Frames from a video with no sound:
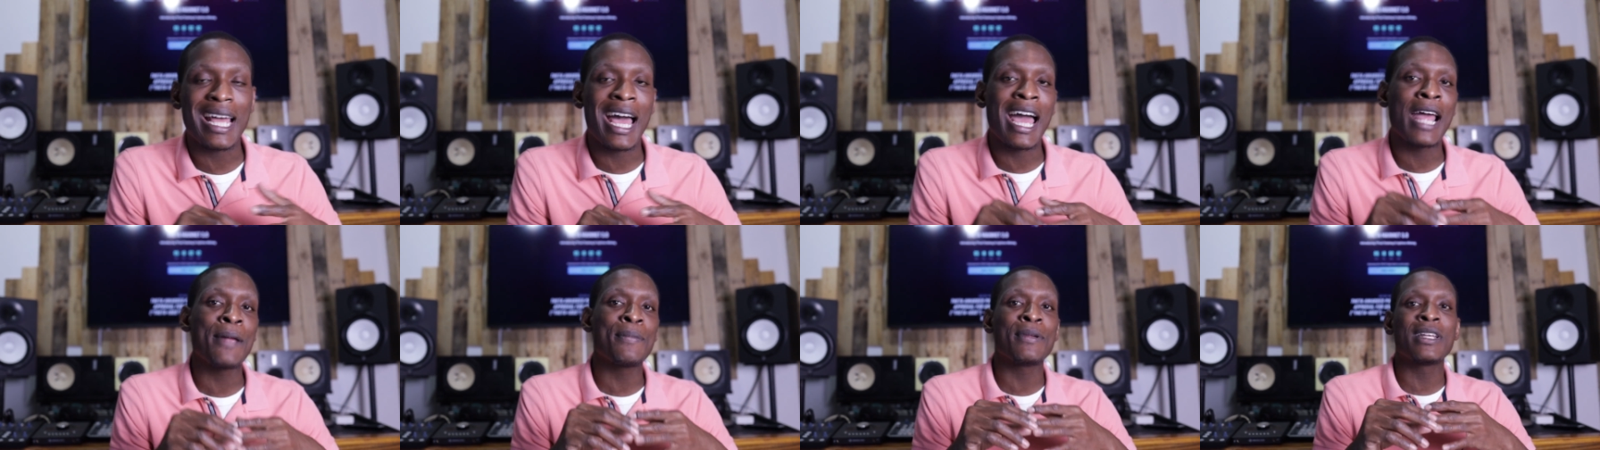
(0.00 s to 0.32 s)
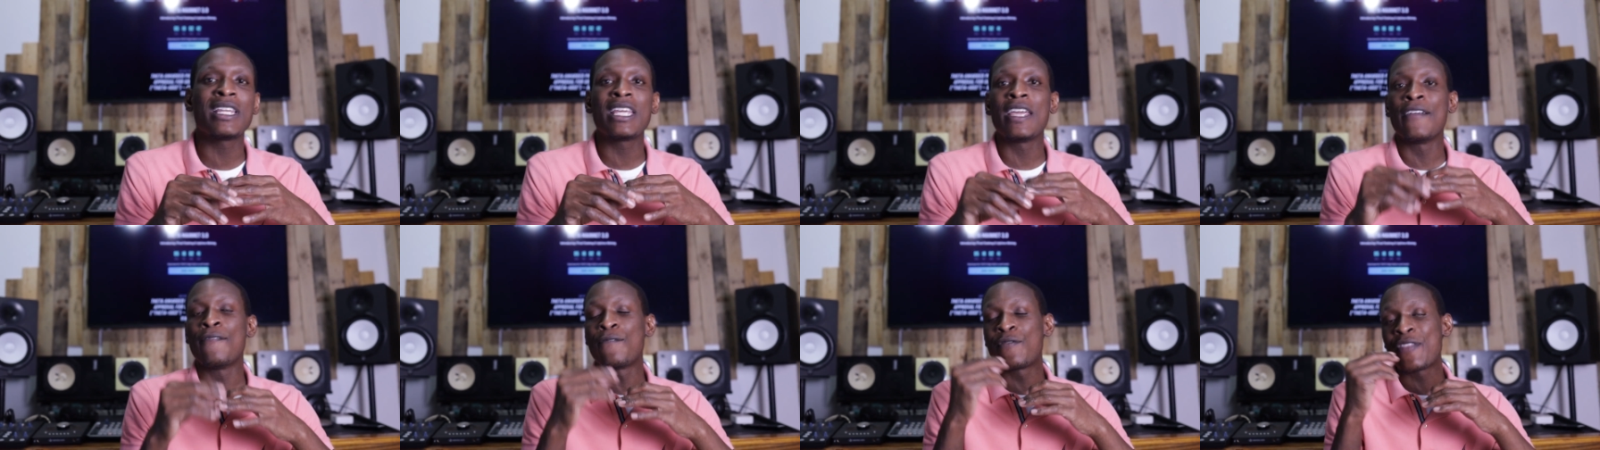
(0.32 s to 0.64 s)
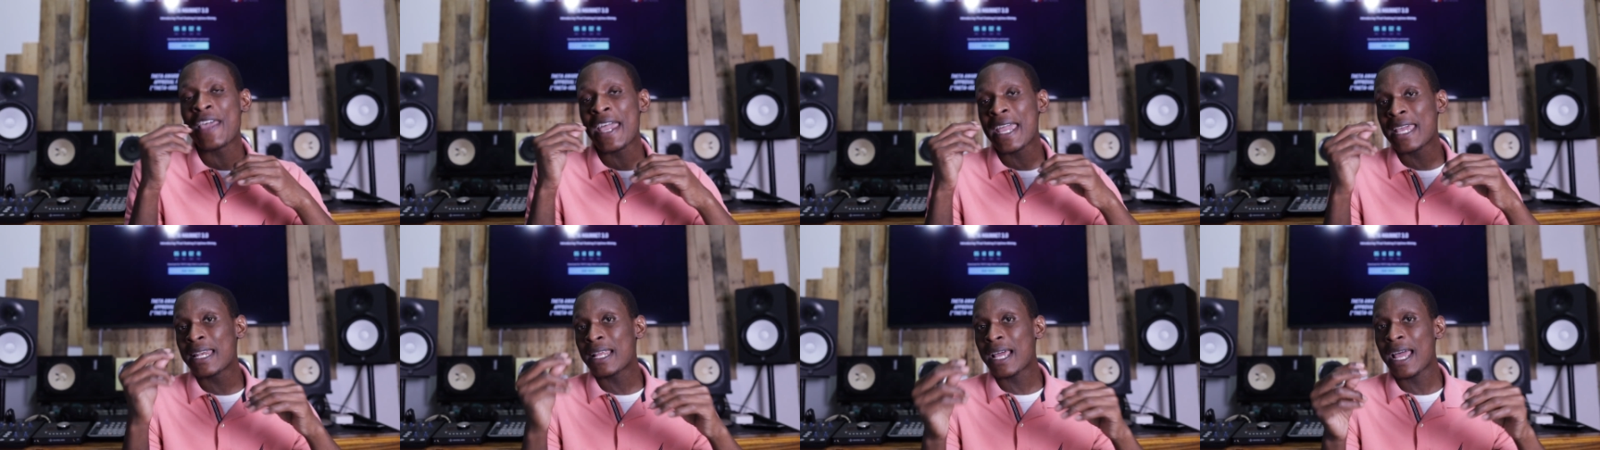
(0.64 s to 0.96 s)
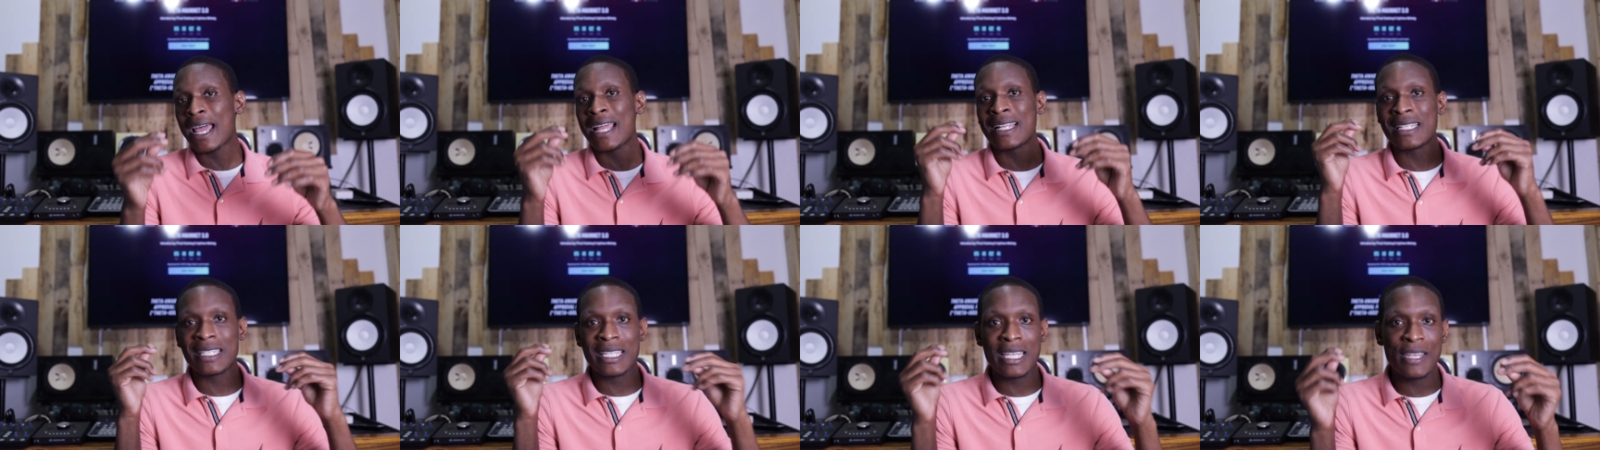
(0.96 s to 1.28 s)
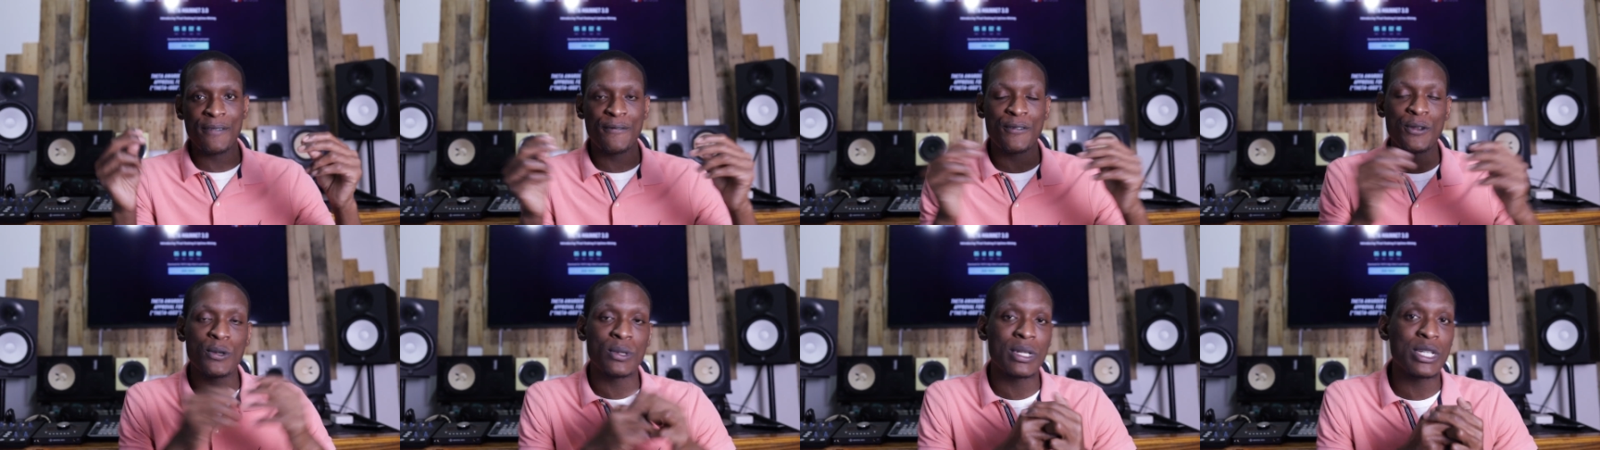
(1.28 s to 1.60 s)
I believe Theta and
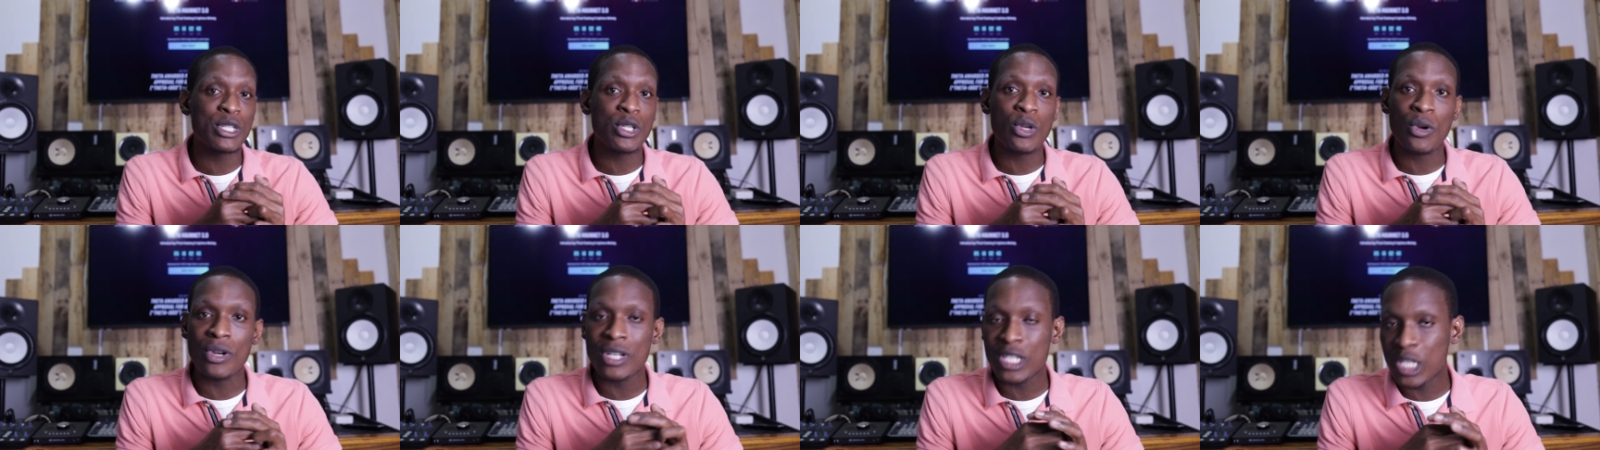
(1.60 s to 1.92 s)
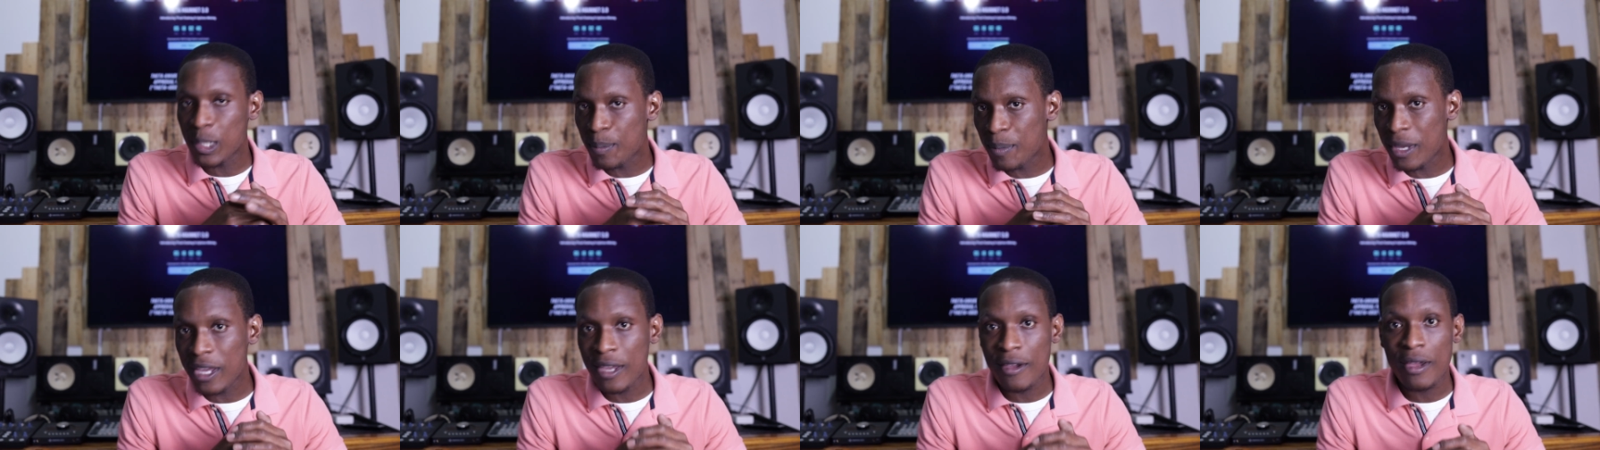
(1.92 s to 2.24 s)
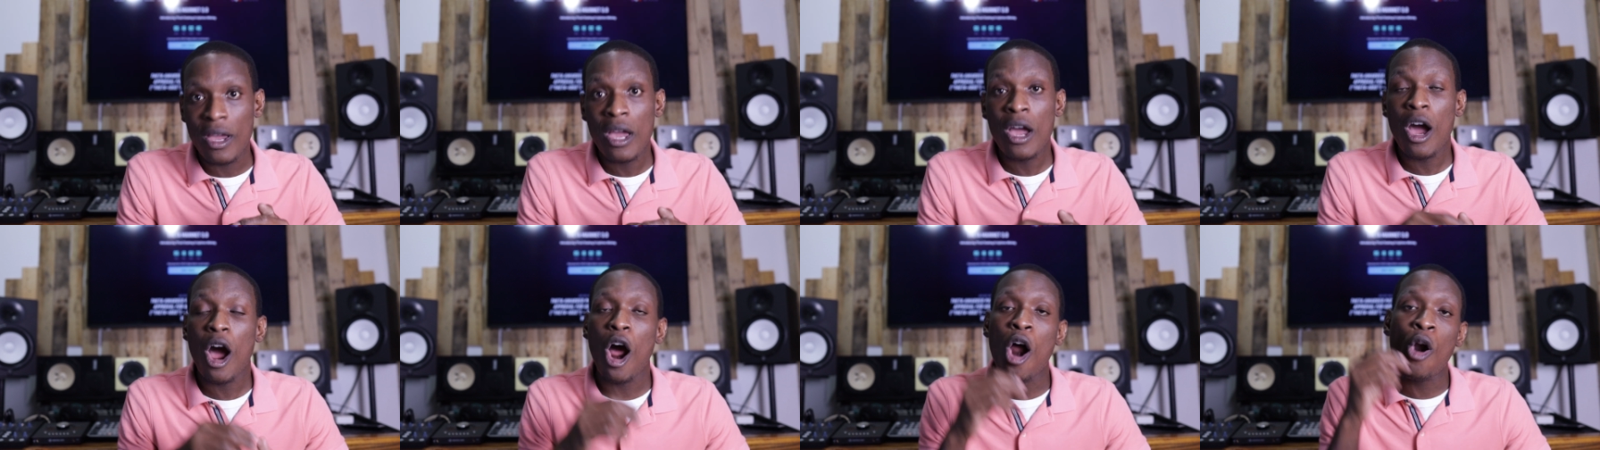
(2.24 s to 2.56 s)
T-Fuel is going to be